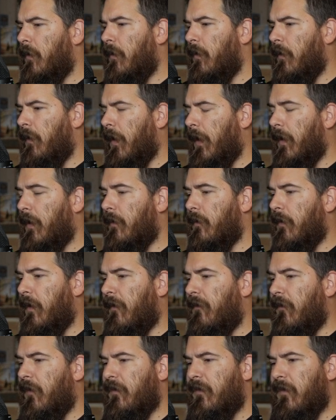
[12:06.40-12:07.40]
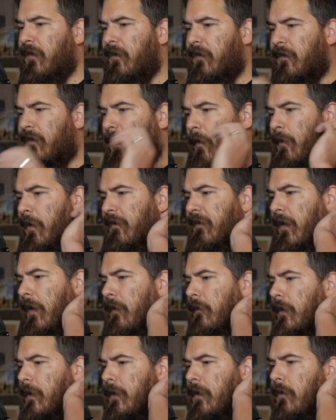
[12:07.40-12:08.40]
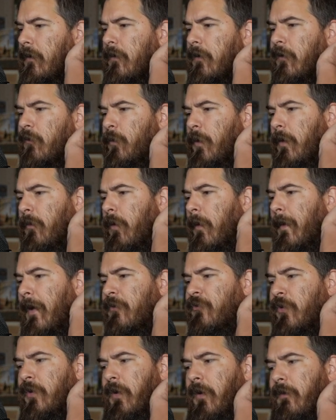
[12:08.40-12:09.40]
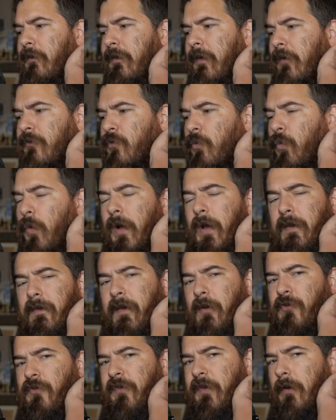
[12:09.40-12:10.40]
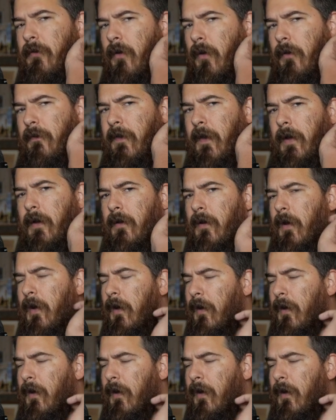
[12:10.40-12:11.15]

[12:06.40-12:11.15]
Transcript: And this is, I'm going to say, like, because we mentioned in session 1 and session 0 that